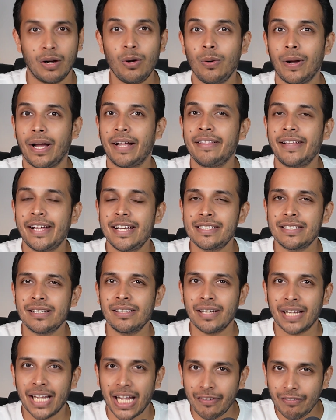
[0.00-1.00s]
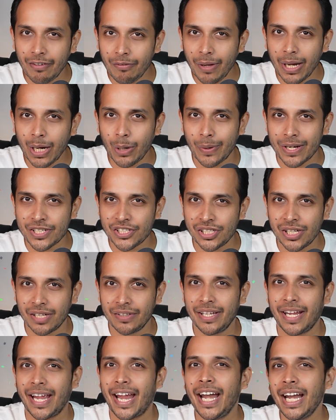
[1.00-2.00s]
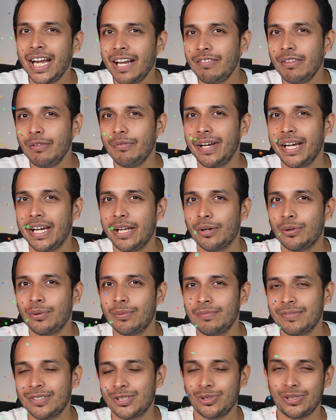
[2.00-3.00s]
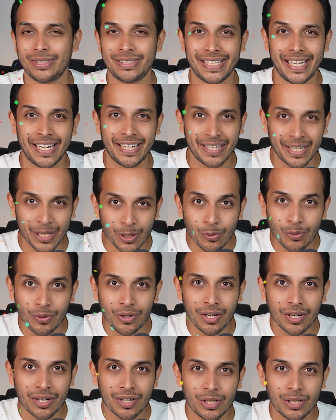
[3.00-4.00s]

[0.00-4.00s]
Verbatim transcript: Oh, and there's a giveaway question at the end of the video, so stay tuned